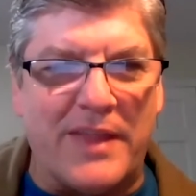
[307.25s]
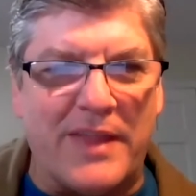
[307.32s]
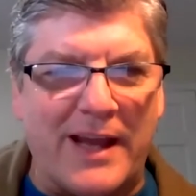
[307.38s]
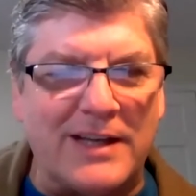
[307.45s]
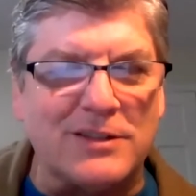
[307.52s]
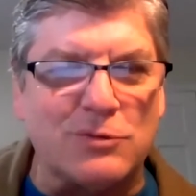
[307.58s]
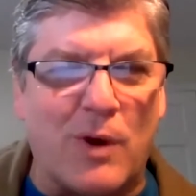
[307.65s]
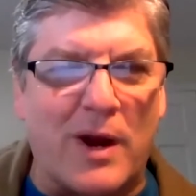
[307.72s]

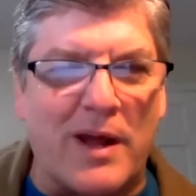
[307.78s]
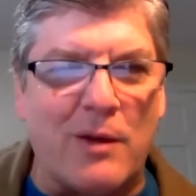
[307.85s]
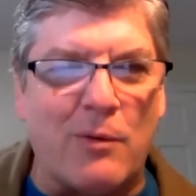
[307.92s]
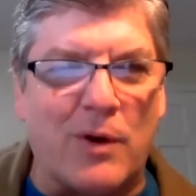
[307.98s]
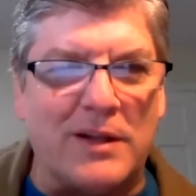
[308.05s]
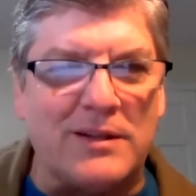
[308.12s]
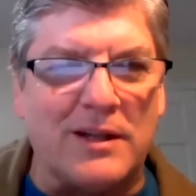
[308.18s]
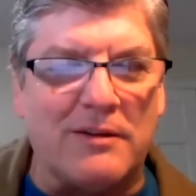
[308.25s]
That is why they
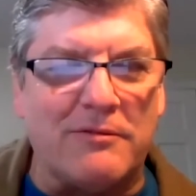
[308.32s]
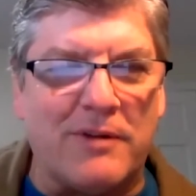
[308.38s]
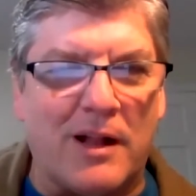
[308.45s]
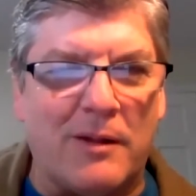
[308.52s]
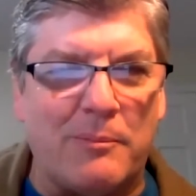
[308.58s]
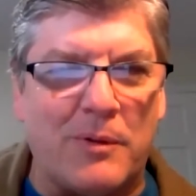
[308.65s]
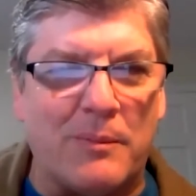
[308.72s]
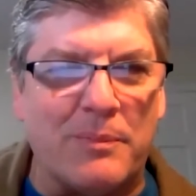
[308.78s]
want to
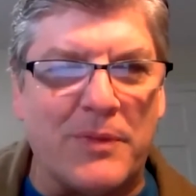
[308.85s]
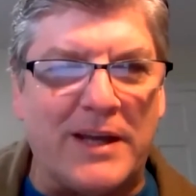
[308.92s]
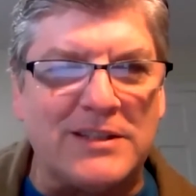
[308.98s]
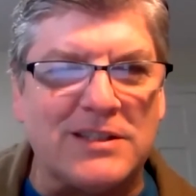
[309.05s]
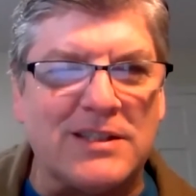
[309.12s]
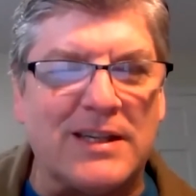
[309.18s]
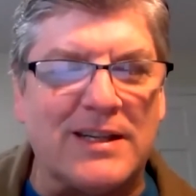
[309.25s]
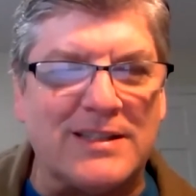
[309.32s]
develop them.
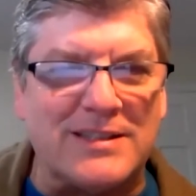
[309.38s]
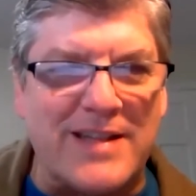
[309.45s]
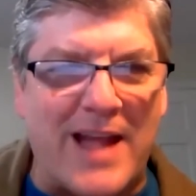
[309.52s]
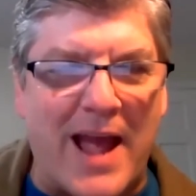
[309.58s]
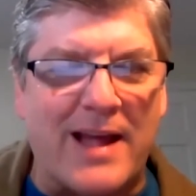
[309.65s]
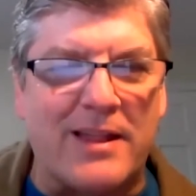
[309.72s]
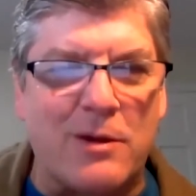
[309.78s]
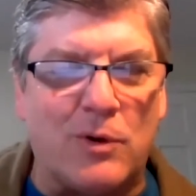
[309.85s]
That's
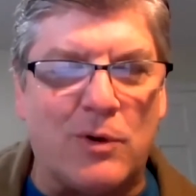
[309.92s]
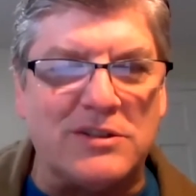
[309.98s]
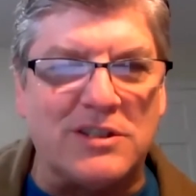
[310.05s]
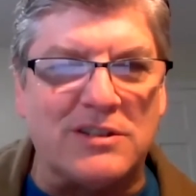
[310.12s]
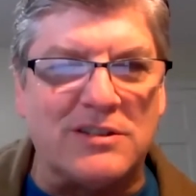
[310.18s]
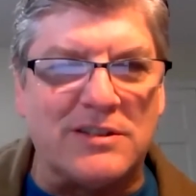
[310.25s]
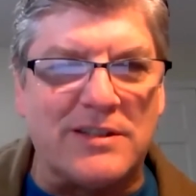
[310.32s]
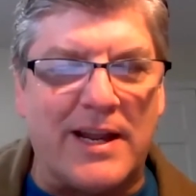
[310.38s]
exactly what's
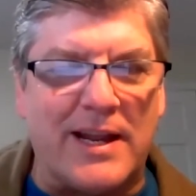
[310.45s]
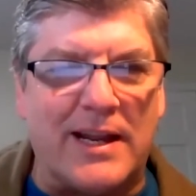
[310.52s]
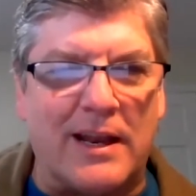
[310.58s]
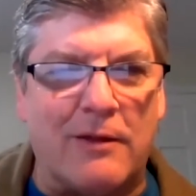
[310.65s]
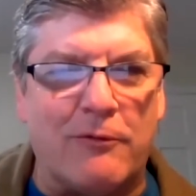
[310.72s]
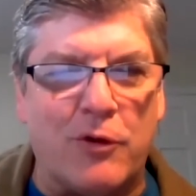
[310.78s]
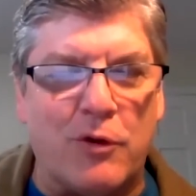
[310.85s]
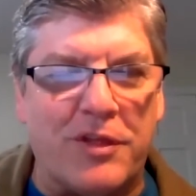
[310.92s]
at stake.
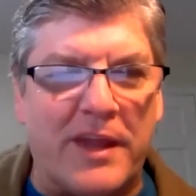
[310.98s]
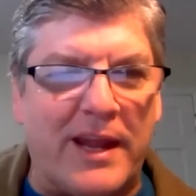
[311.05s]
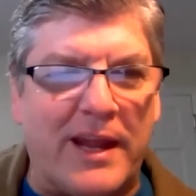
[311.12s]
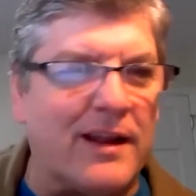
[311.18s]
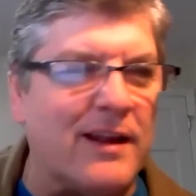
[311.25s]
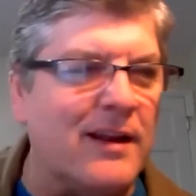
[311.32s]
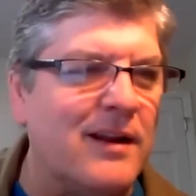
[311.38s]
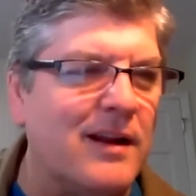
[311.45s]
And if you
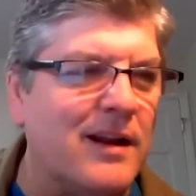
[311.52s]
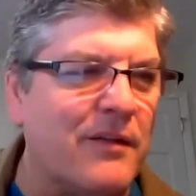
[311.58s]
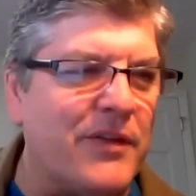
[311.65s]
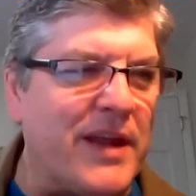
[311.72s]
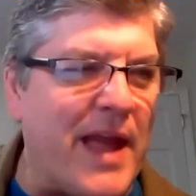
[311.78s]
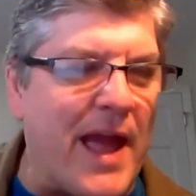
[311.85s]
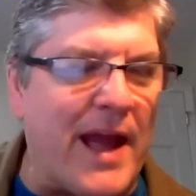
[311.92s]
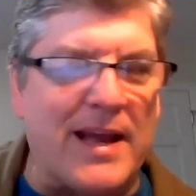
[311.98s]
think
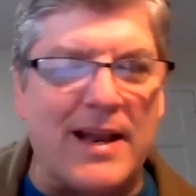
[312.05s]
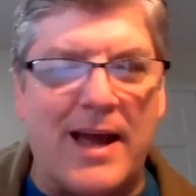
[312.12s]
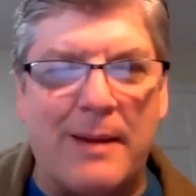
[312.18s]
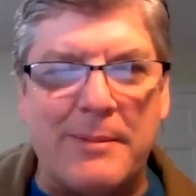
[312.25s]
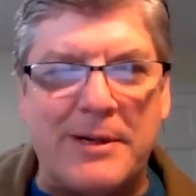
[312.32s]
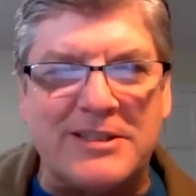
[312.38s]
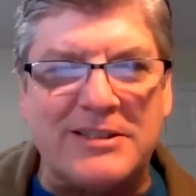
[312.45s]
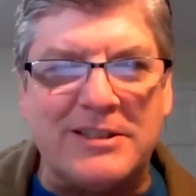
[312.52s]
the
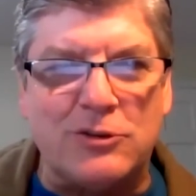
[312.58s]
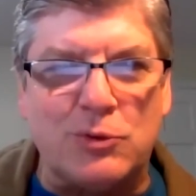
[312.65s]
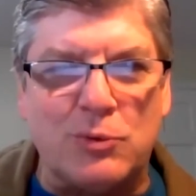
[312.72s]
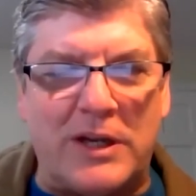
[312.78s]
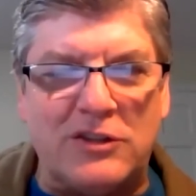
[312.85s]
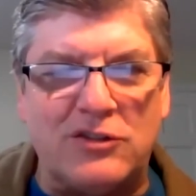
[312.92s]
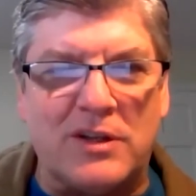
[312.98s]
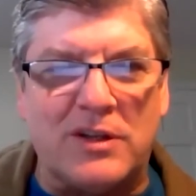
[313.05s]
economic
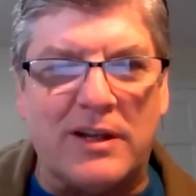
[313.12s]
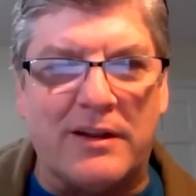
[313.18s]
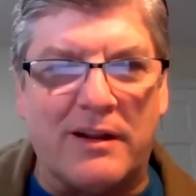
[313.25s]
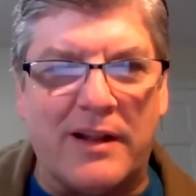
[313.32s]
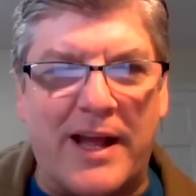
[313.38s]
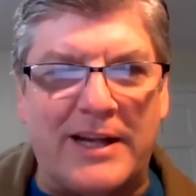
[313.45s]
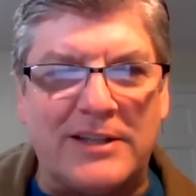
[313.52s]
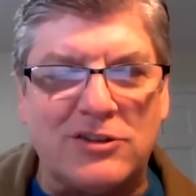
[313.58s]
situation in
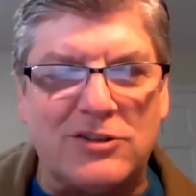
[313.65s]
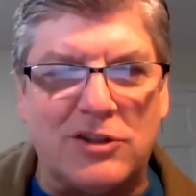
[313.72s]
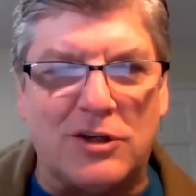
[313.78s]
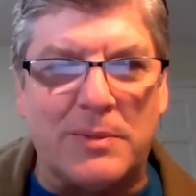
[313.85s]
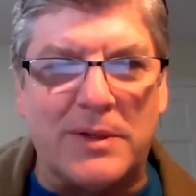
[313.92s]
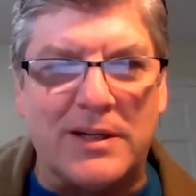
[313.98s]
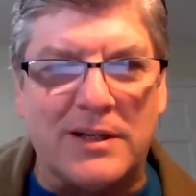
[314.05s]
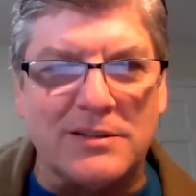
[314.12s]
the last
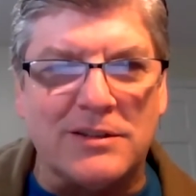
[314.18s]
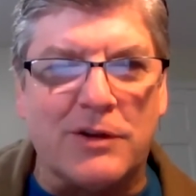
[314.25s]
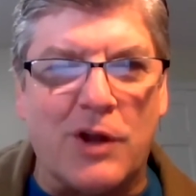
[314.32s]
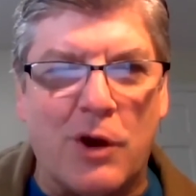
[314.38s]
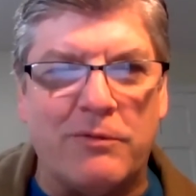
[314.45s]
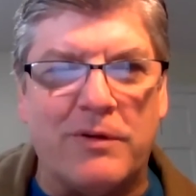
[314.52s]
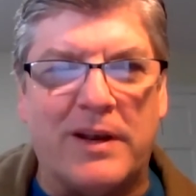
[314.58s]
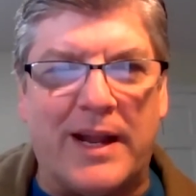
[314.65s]
year because of
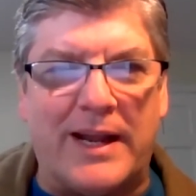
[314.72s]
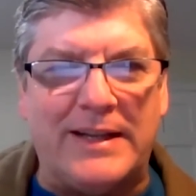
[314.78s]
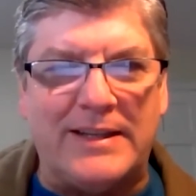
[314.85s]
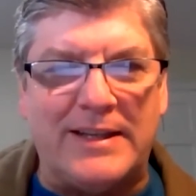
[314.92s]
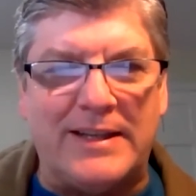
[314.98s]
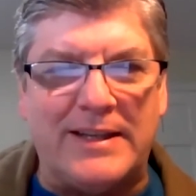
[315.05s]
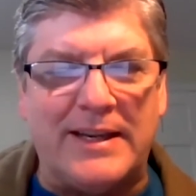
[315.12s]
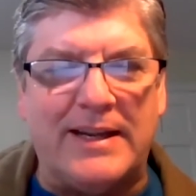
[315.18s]

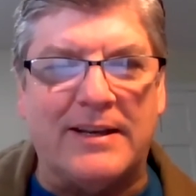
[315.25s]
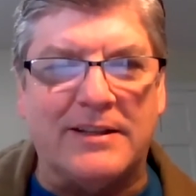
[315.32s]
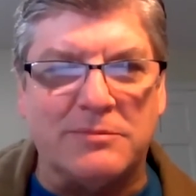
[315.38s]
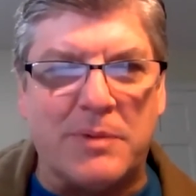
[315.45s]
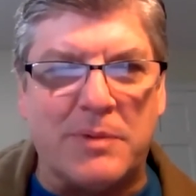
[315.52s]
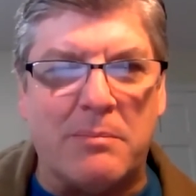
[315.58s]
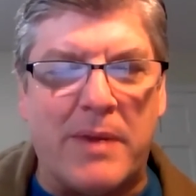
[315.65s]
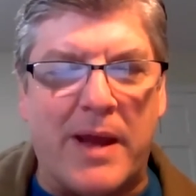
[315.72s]
COVID-19
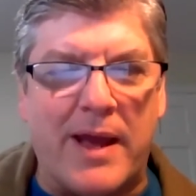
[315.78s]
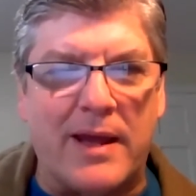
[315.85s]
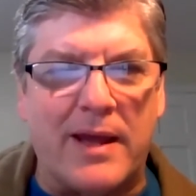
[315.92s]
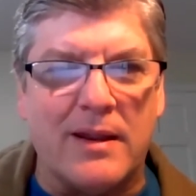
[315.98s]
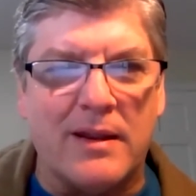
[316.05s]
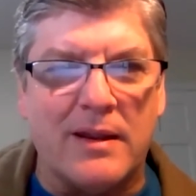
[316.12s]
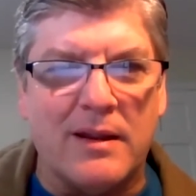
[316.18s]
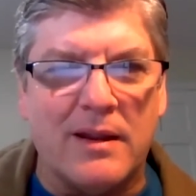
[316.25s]
has been bad,
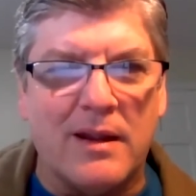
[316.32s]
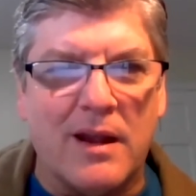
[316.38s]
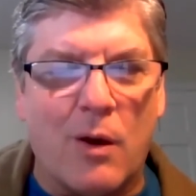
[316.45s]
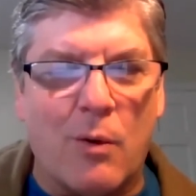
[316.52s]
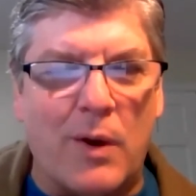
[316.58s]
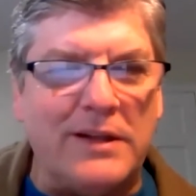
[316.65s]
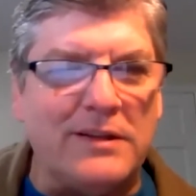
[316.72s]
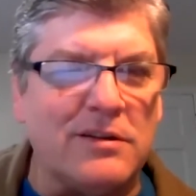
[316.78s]

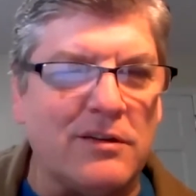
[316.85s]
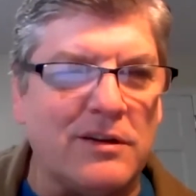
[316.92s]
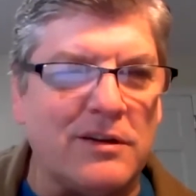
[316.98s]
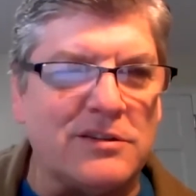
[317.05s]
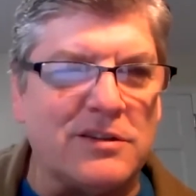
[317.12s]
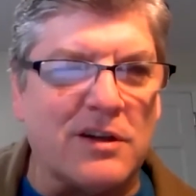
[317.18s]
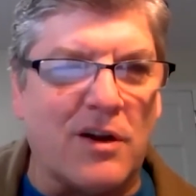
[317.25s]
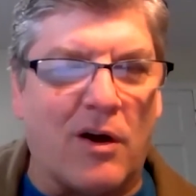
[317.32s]
wait till
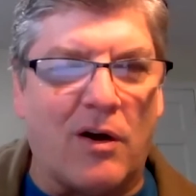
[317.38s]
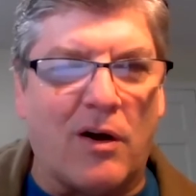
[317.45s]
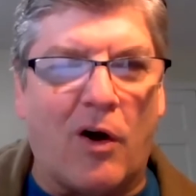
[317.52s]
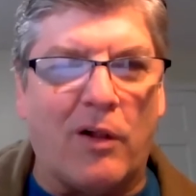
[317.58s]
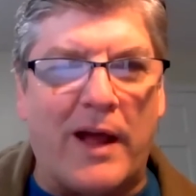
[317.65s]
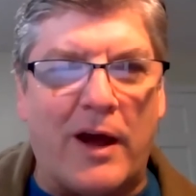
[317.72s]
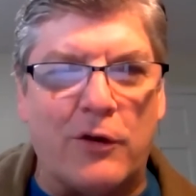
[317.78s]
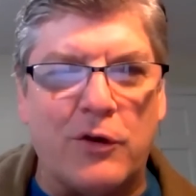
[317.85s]
there's an
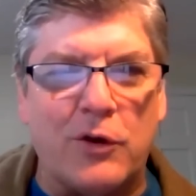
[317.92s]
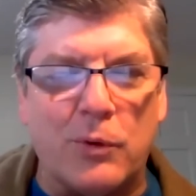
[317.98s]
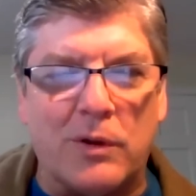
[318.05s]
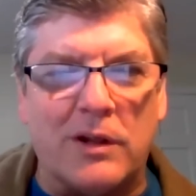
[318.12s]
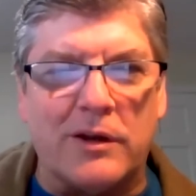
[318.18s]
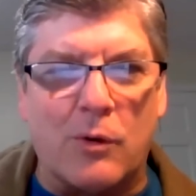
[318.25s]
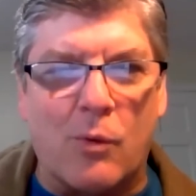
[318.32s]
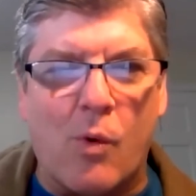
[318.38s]
all-out
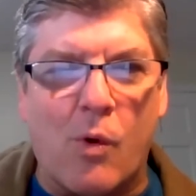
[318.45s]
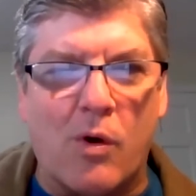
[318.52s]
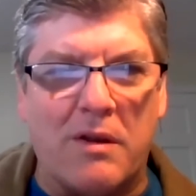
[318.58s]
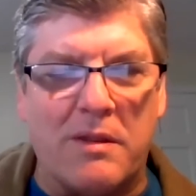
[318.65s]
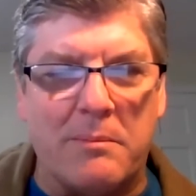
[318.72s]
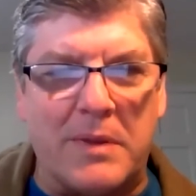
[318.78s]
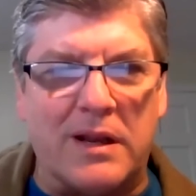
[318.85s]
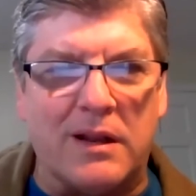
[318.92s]
nuclear war in the
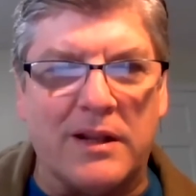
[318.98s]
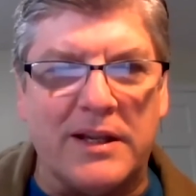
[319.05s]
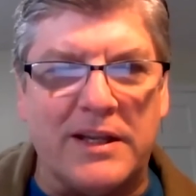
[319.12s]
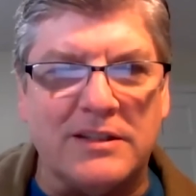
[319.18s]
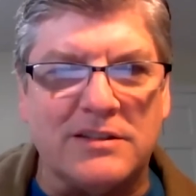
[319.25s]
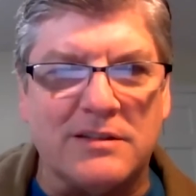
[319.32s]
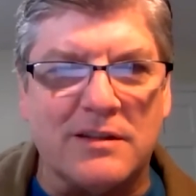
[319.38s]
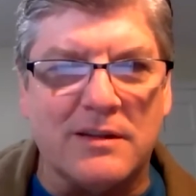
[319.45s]
Middle
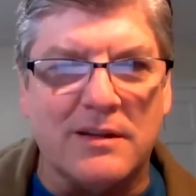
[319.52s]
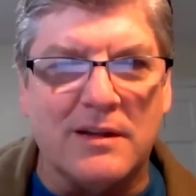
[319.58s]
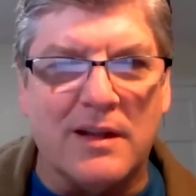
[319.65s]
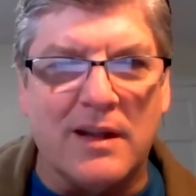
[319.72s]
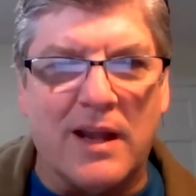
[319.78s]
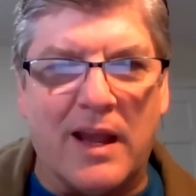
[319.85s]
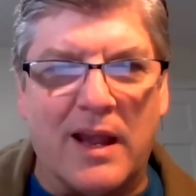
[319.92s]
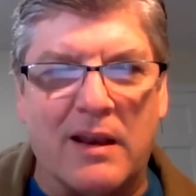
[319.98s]
East
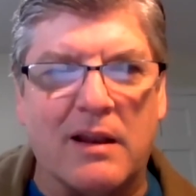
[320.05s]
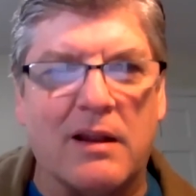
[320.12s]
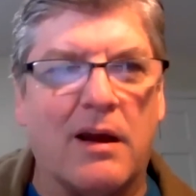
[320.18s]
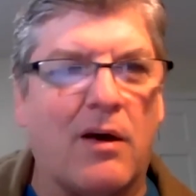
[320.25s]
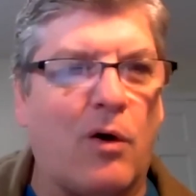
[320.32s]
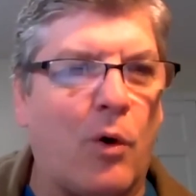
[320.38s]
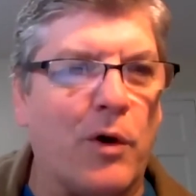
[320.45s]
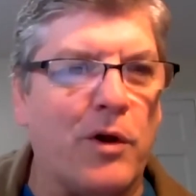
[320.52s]
and
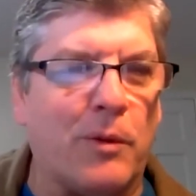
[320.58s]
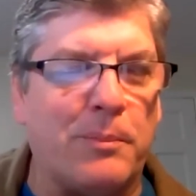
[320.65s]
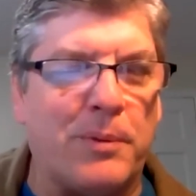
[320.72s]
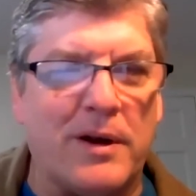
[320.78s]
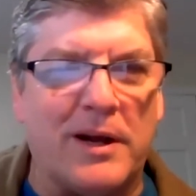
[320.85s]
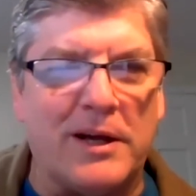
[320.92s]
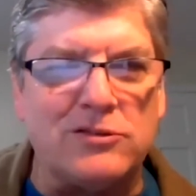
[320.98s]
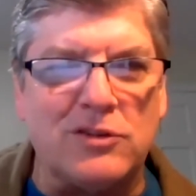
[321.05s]
oil
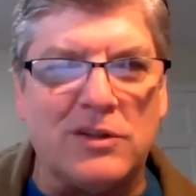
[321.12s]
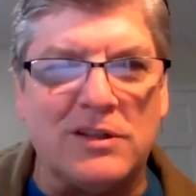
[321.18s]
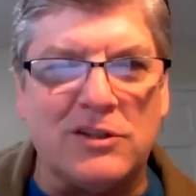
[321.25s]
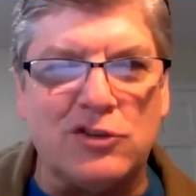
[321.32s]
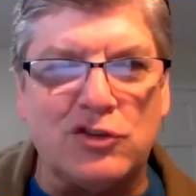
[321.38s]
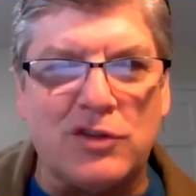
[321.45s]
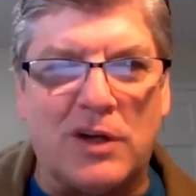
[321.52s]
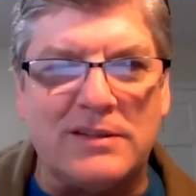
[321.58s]
production is
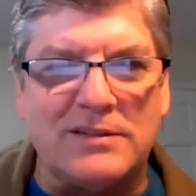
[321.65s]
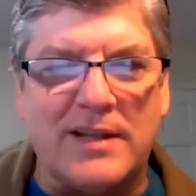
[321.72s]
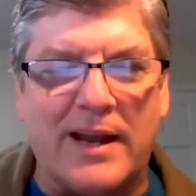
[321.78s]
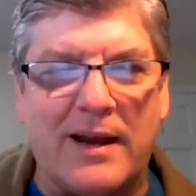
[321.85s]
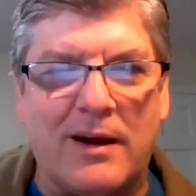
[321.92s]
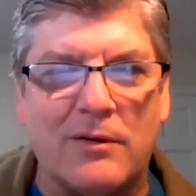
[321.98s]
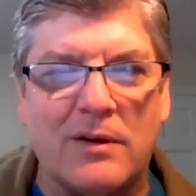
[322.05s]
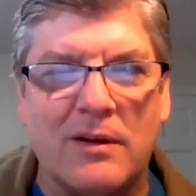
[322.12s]
shut
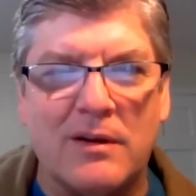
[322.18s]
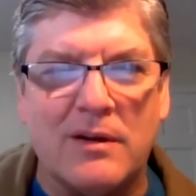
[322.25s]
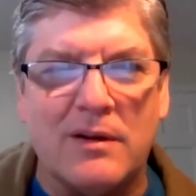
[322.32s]
down,